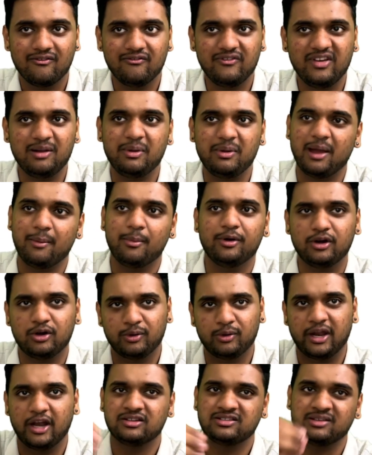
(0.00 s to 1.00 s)
we'll be able
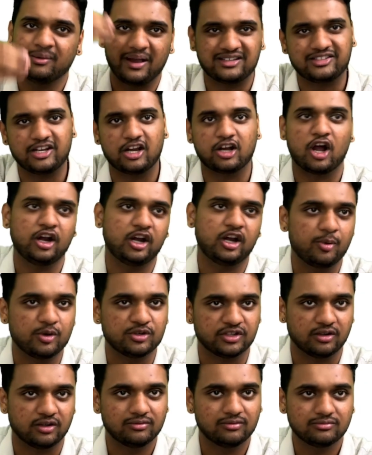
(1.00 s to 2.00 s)
to get some extra
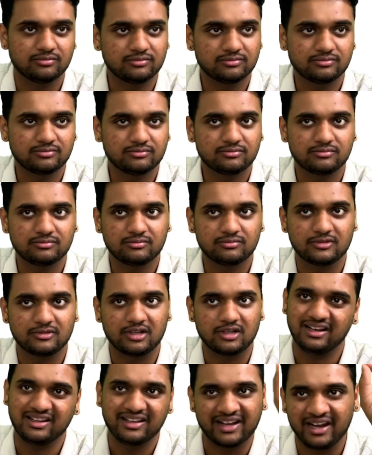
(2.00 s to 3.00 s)
contribution.
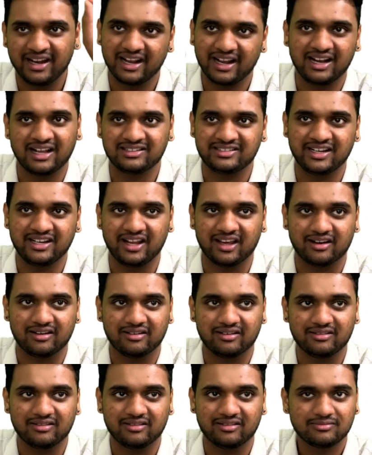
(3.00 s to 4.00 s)
And that is critical constraint here.
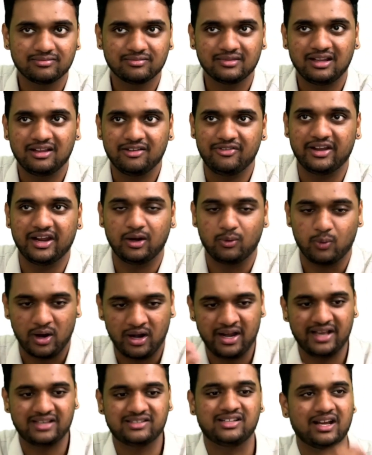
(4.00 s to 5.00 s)
If we get
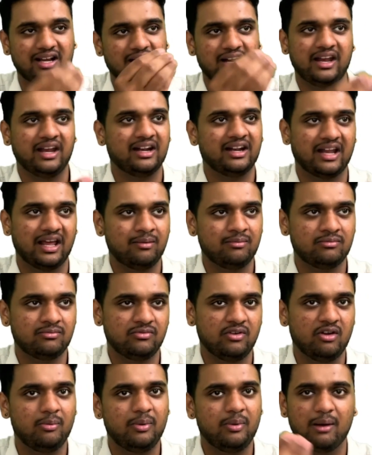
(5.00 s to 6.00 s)
one extra cutting time,
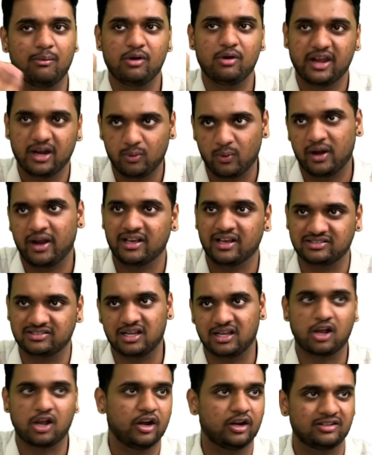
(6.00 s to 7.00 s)
we will be able to get
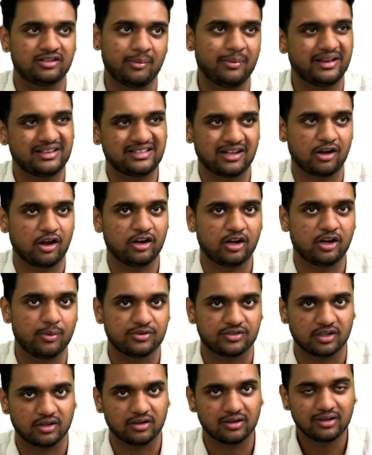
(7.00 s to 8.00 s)
some extra
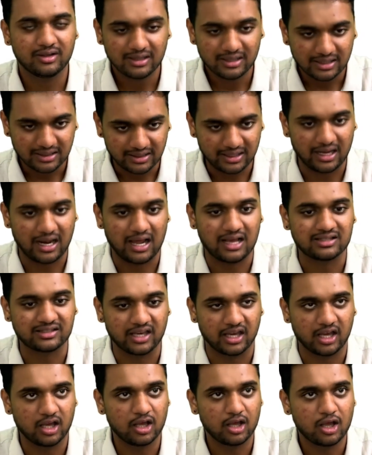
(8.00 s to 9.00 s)
contribution. They're
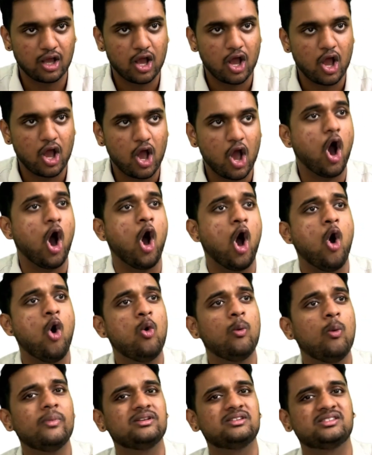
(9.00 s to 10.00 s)
asking
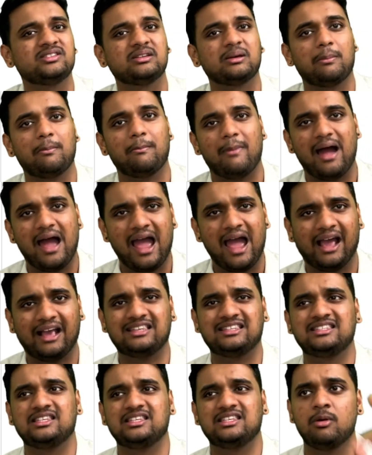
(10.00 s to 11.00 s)
how much
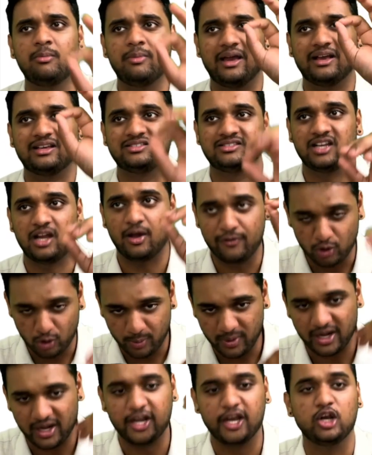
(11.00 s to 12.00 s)
maximum extra we will
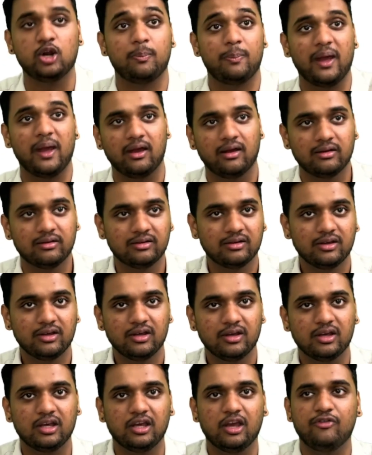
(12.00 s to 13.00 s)
be ready to pay
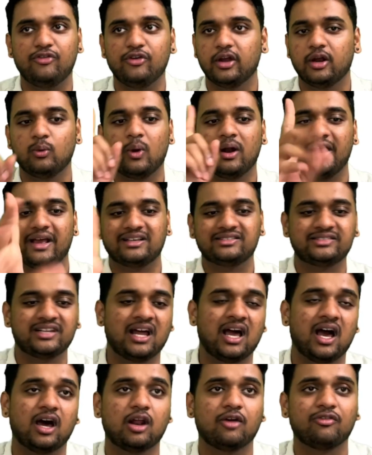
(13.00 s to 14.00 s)
if you get one extra
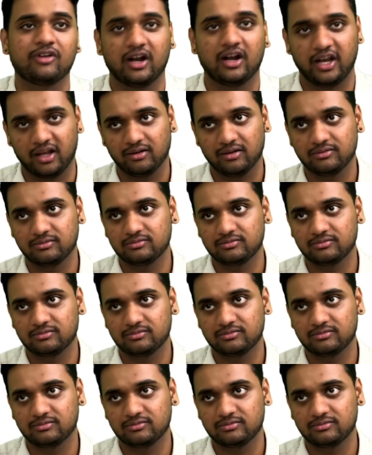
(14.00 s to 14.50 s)
hour of cutting.